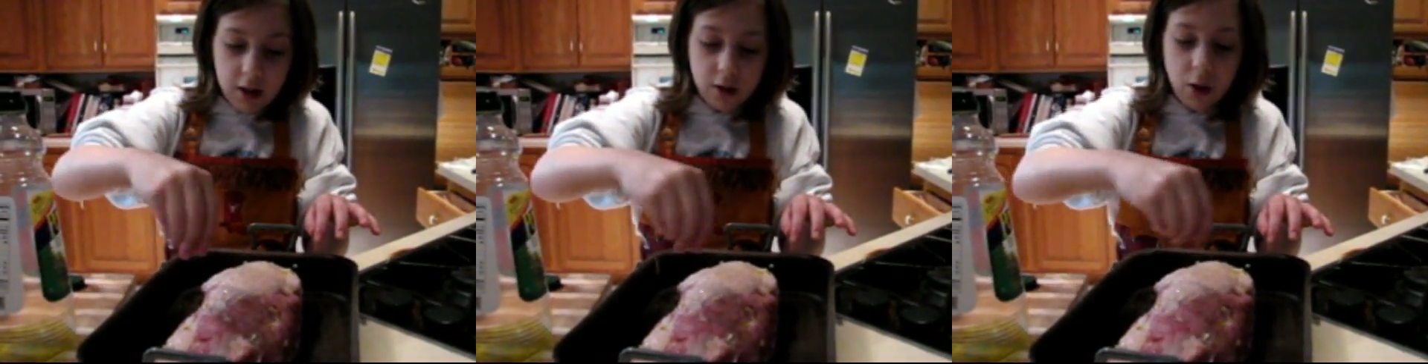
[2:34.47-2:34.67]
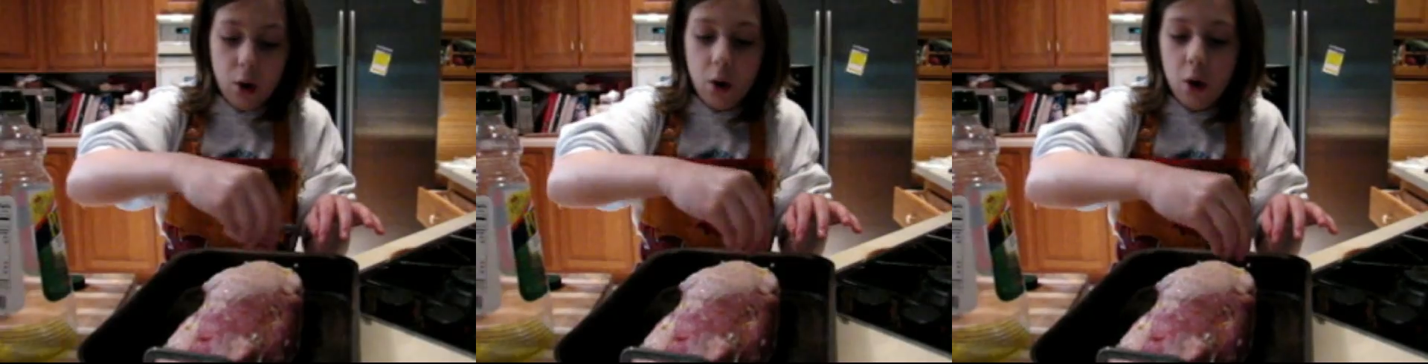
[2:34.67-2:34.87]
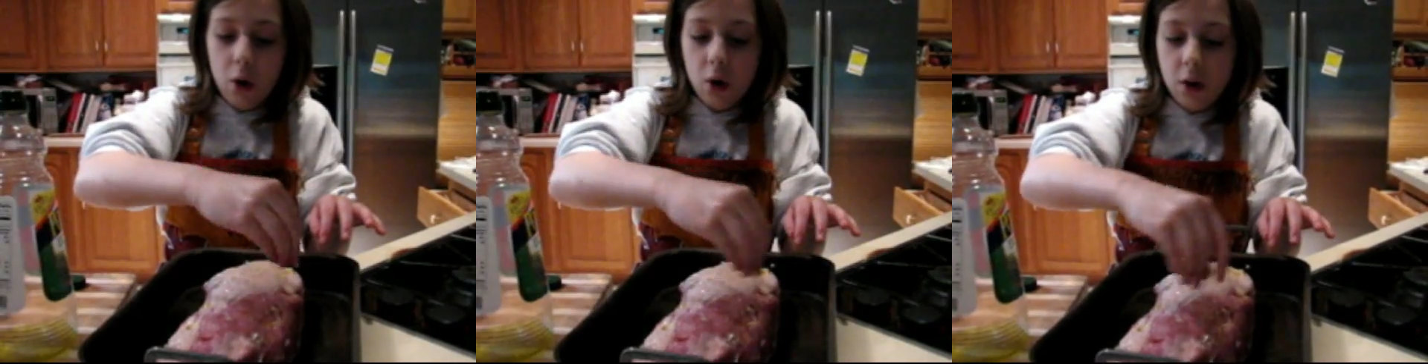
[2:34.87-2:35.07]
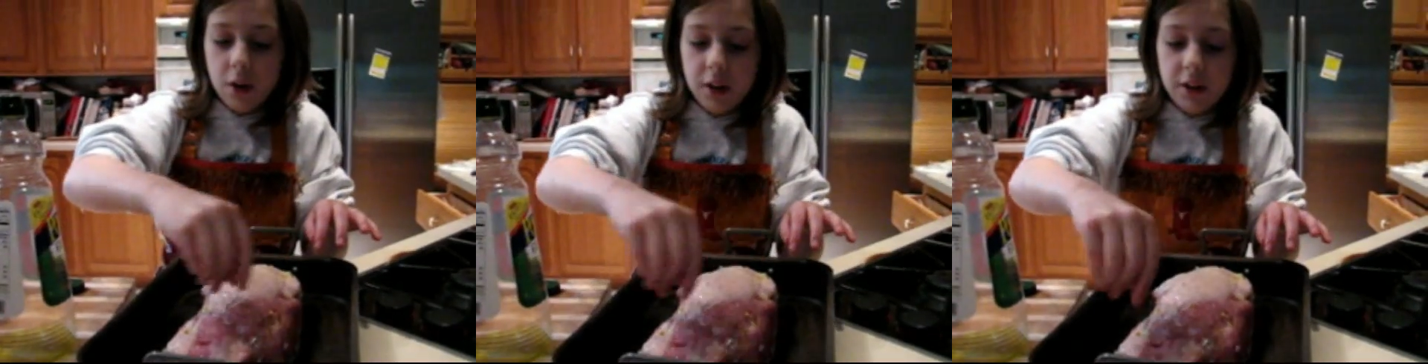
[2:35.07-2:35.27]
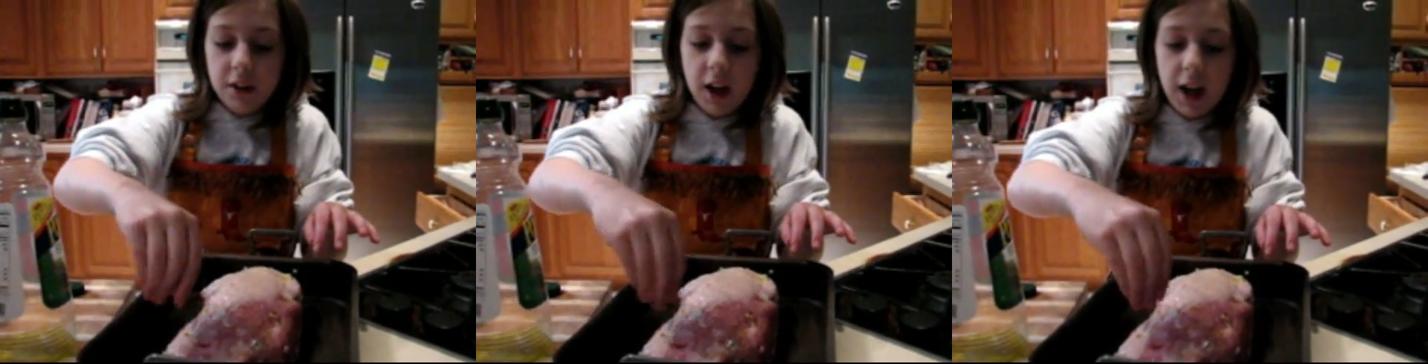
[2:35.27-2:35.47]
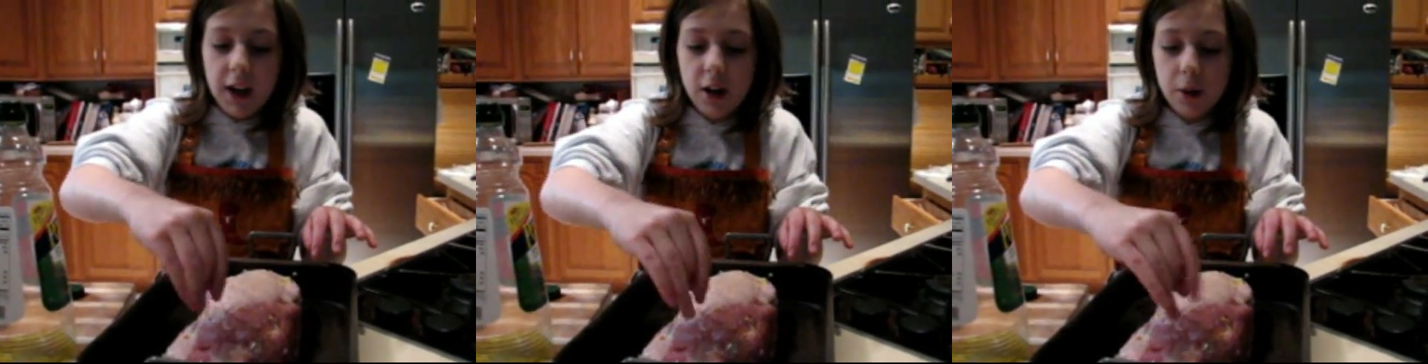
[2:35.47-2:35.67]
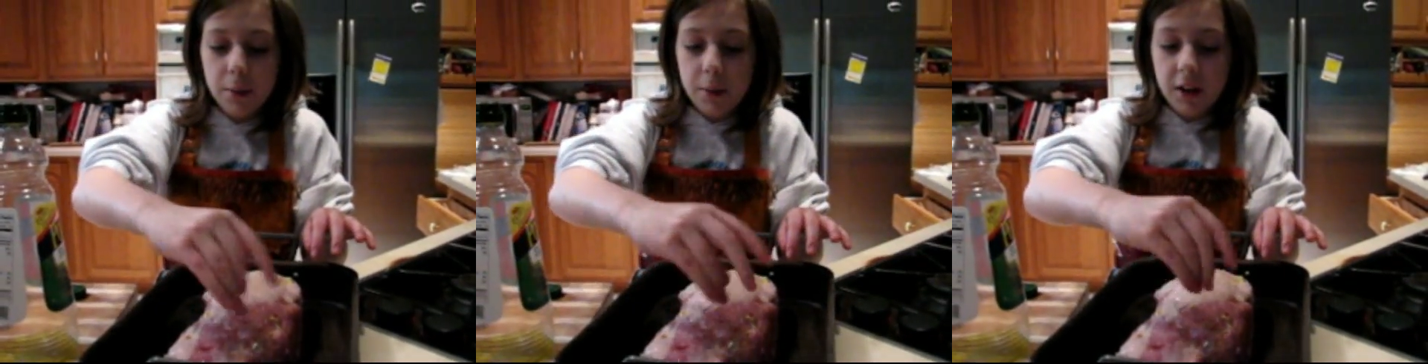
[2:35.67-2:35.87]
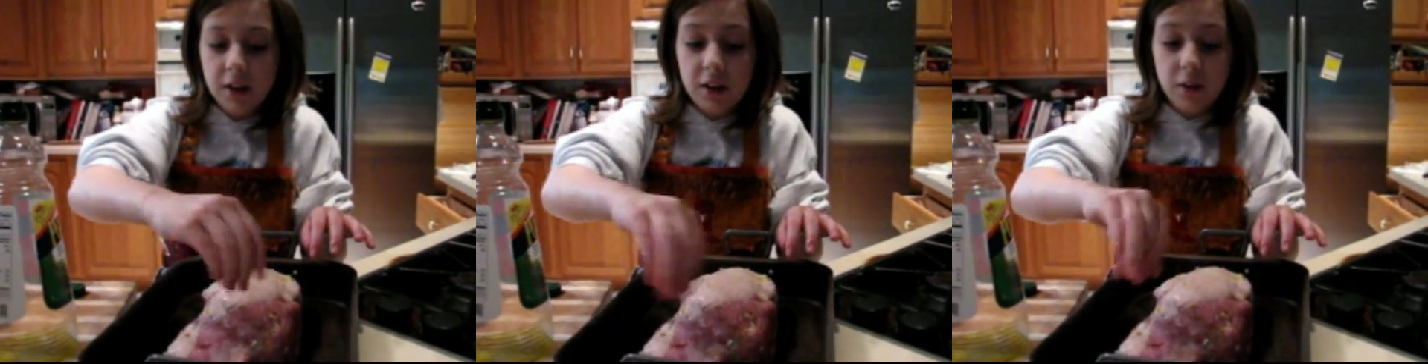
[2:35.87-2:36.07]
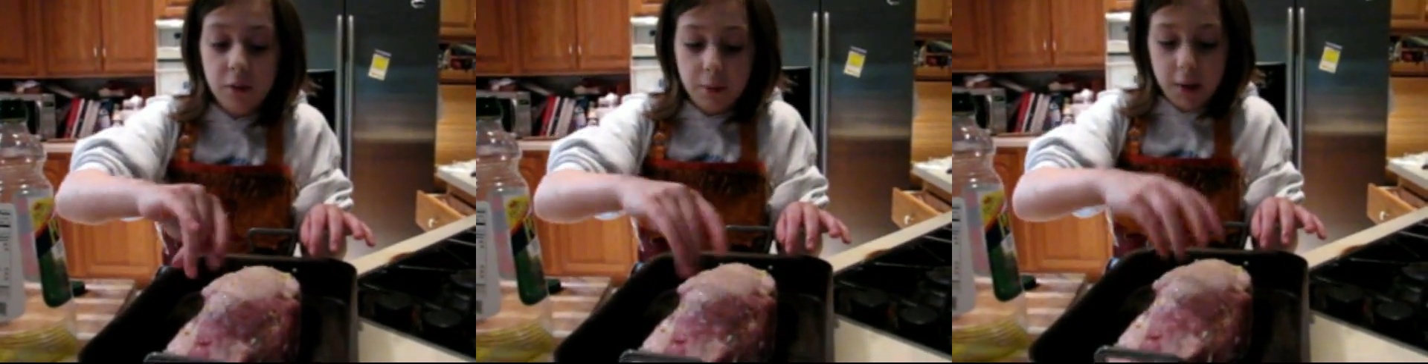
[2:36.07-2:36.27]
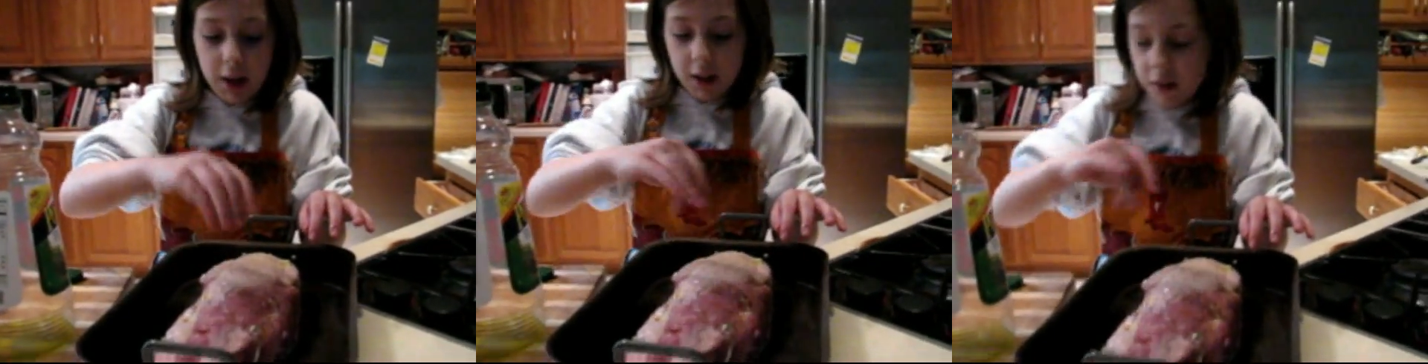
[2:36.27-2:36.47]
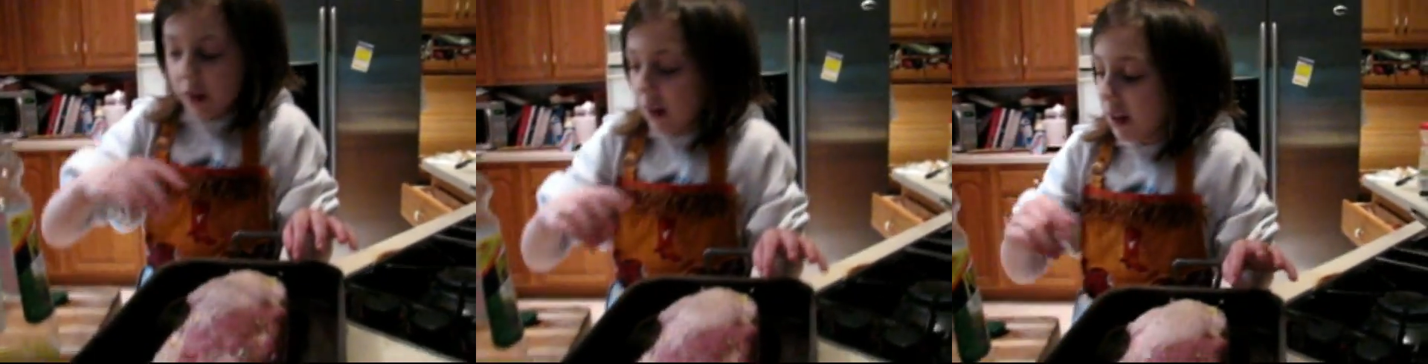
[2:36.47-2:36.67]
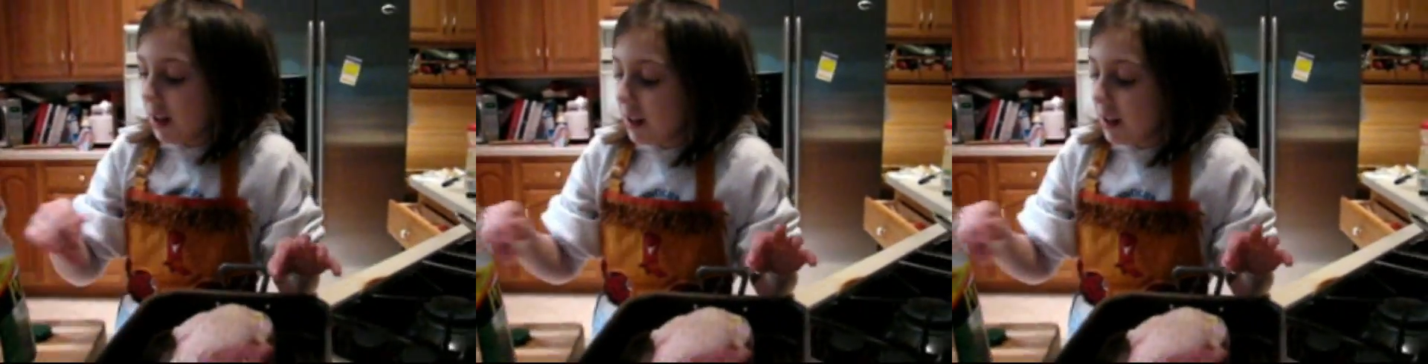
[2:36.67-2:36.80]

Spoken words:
The whole entire piece of meat